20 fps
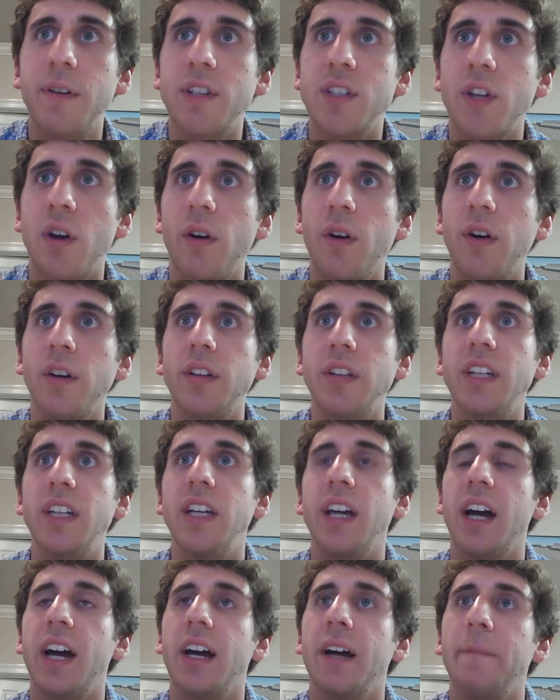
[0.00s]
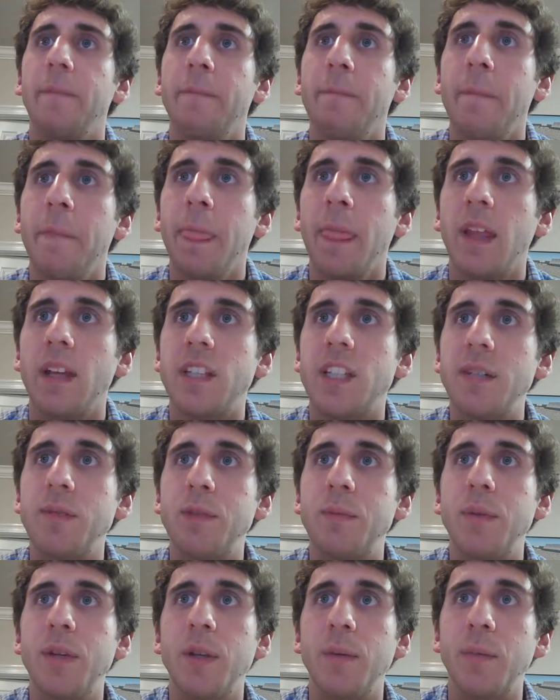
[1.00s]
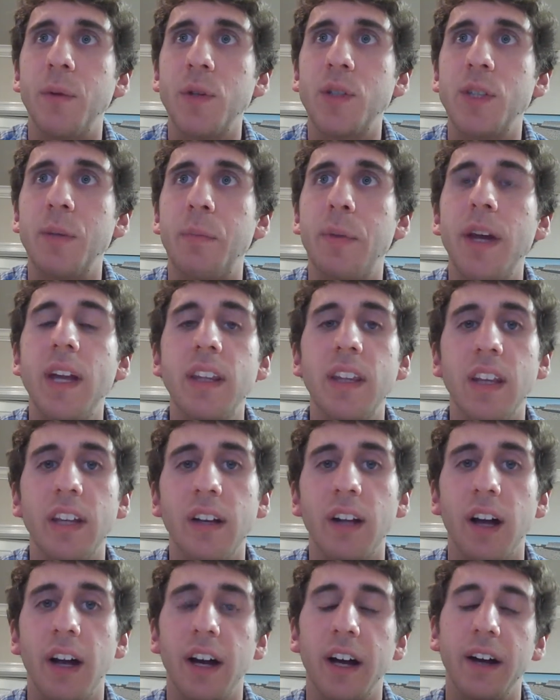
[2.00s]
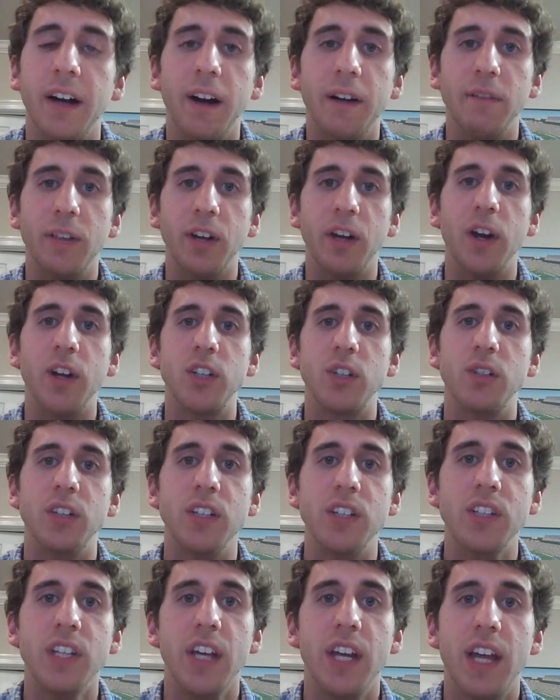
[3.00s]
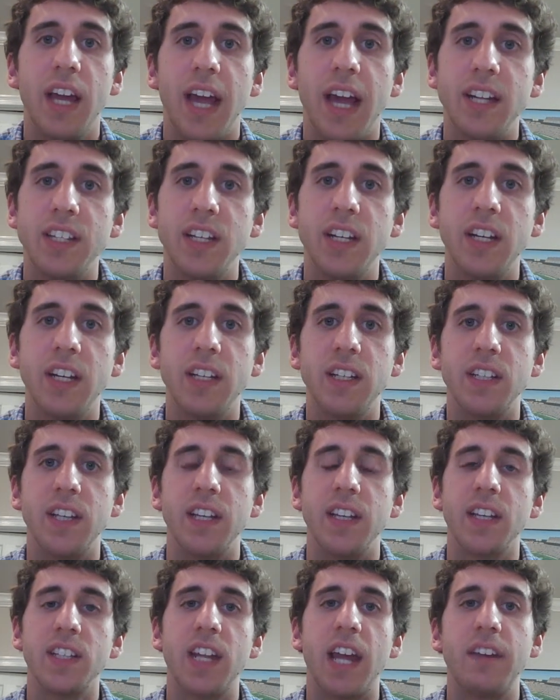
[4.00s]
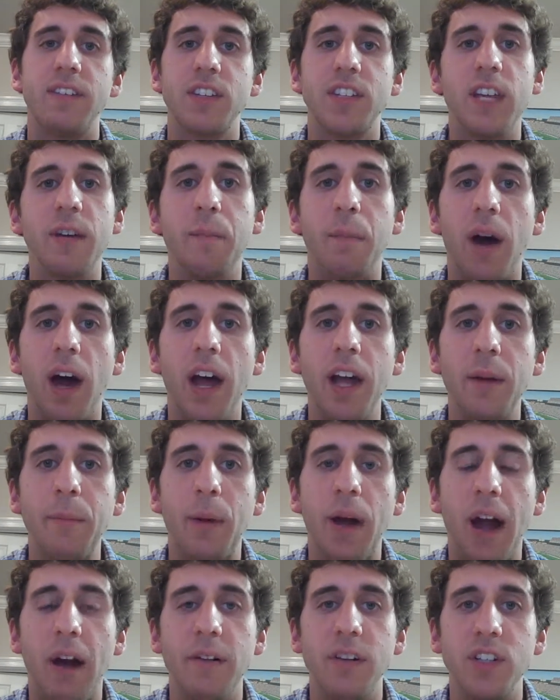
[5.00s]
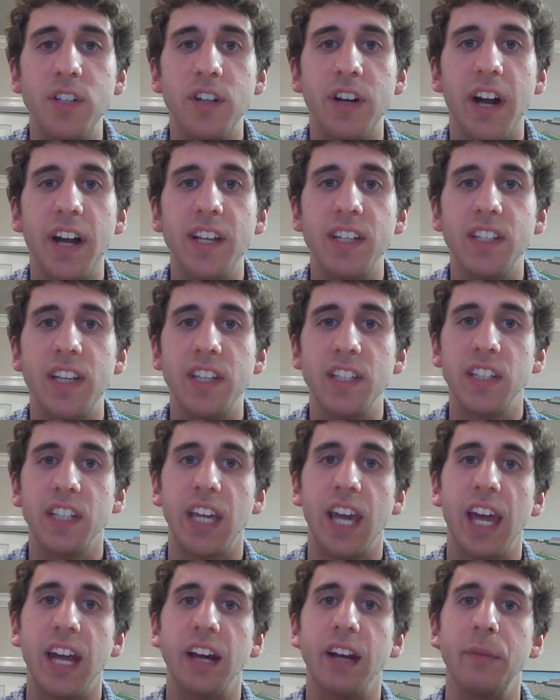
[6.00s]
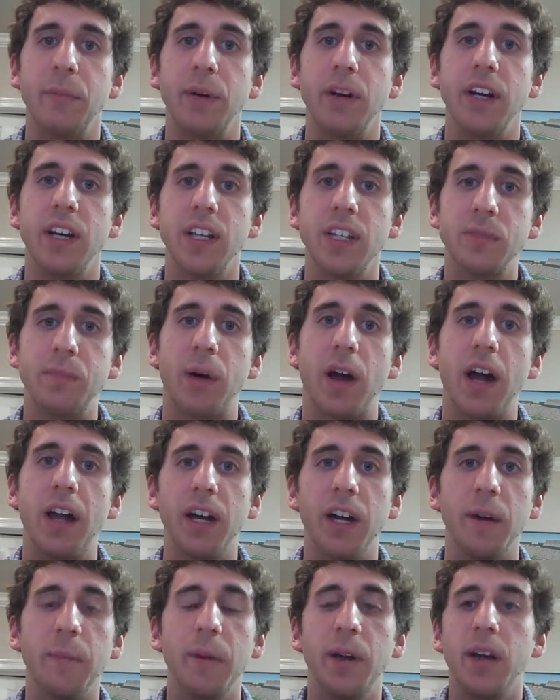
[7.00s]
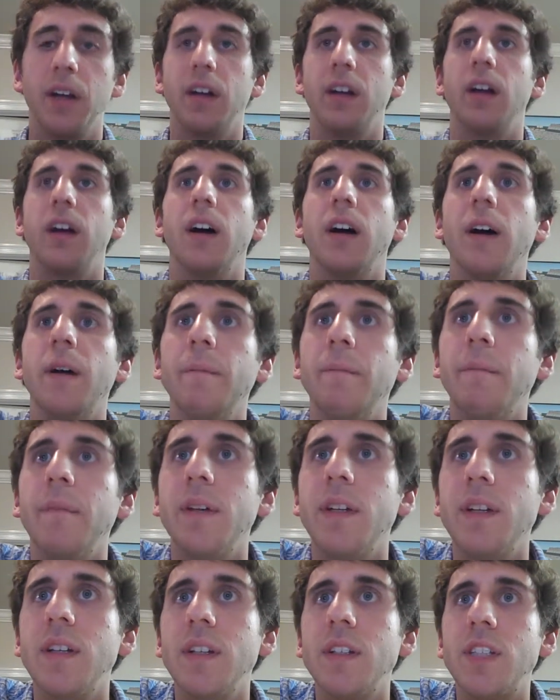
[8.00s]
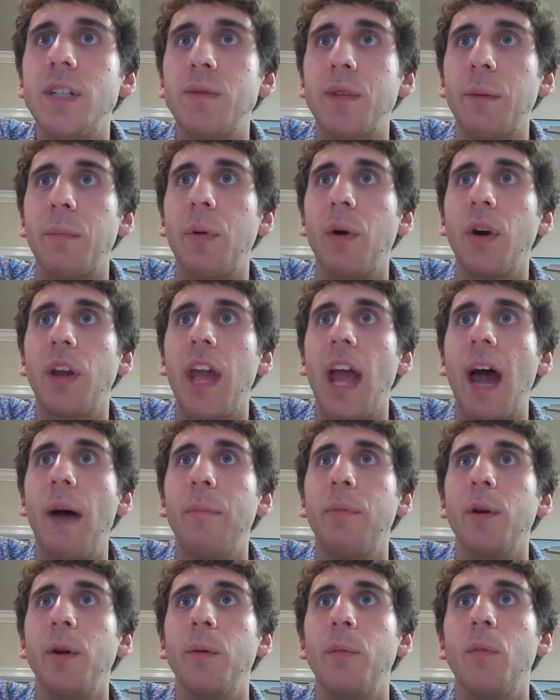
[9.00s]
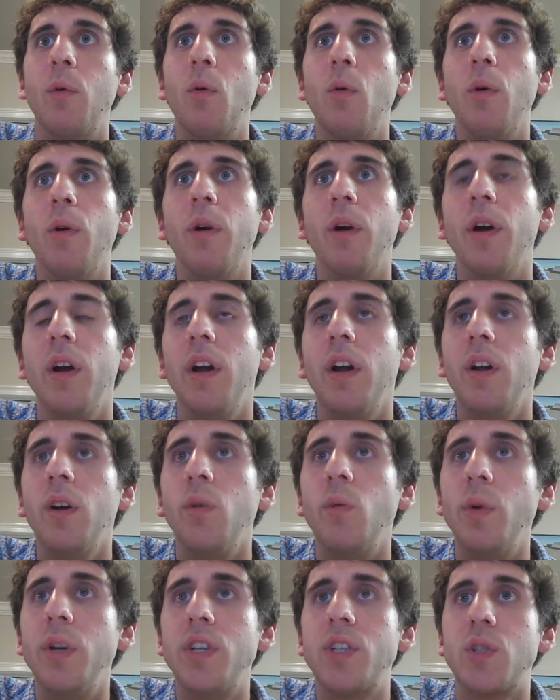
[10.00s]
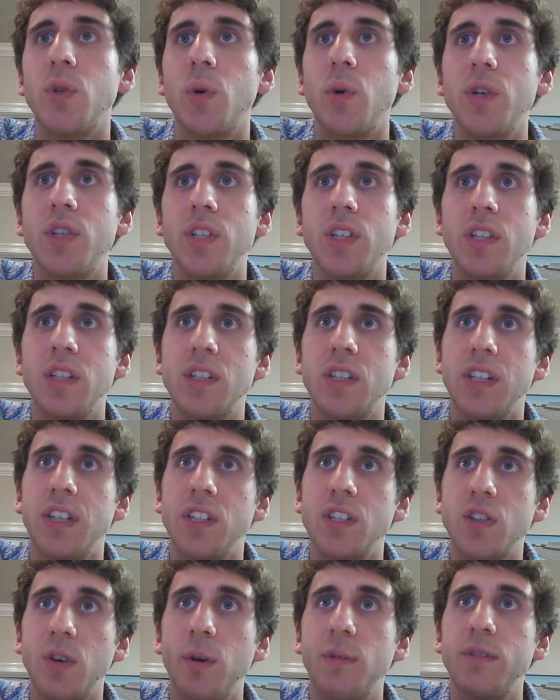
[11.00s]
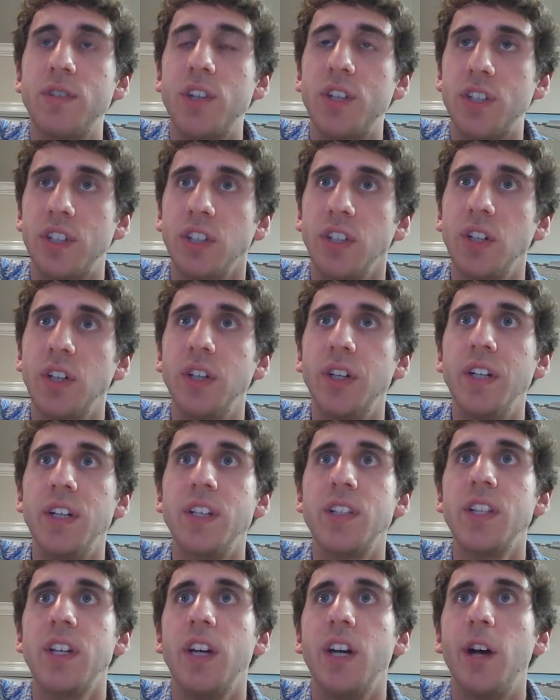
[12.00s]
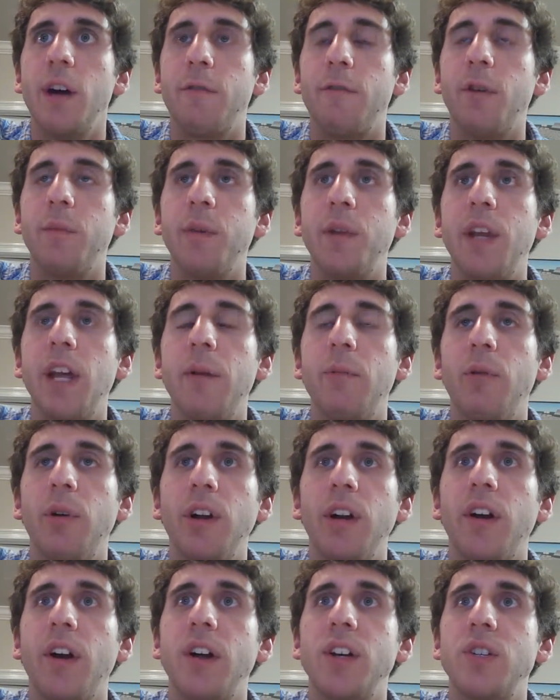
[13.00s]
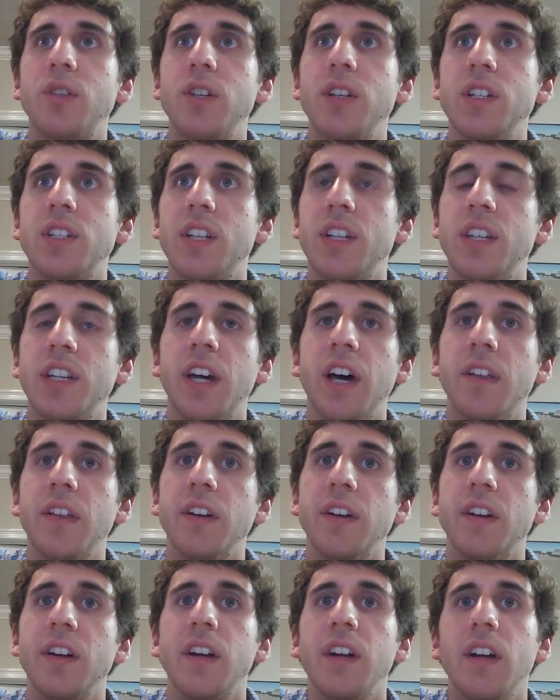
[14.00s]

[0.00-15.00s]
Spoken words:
currently seems to be the most dependent of the countries, as it doesn't have the same buying power as the United States and Canada, but it is buying up seems like per capita more resources and services and goods from the neighboring countries than the other.